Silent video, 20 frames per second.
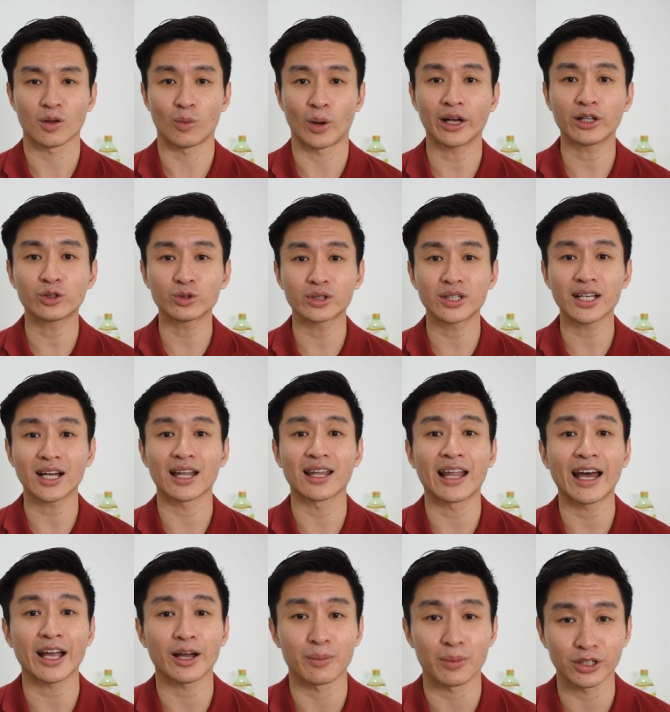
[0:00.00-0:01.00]
One good thing I
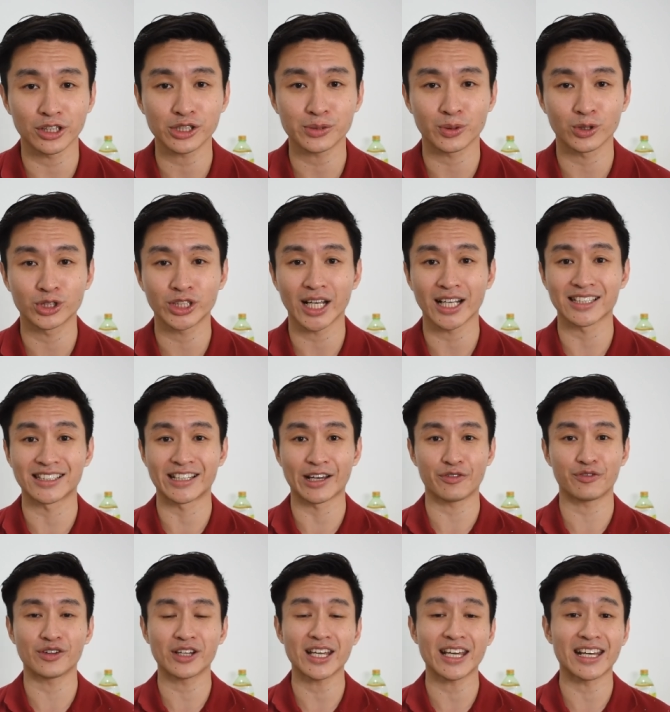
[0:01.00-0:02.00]
like about this project is
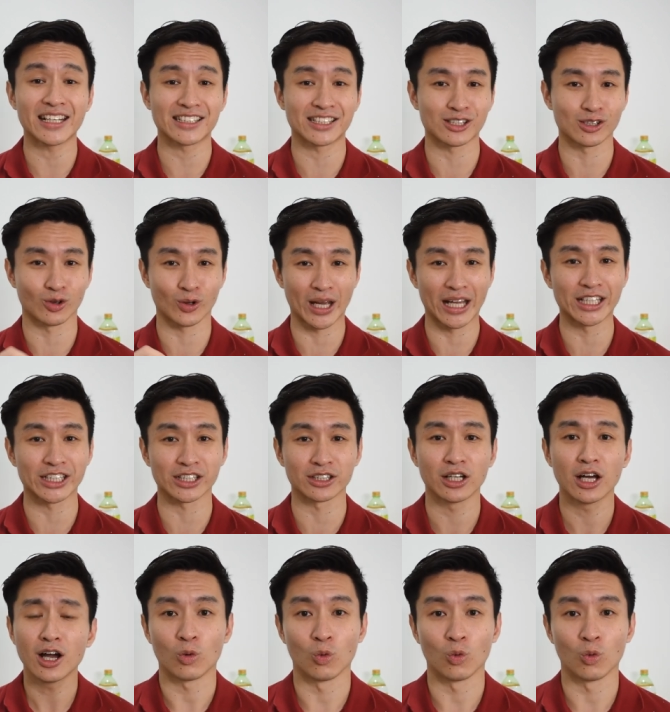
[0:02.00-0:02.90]
definitely its location.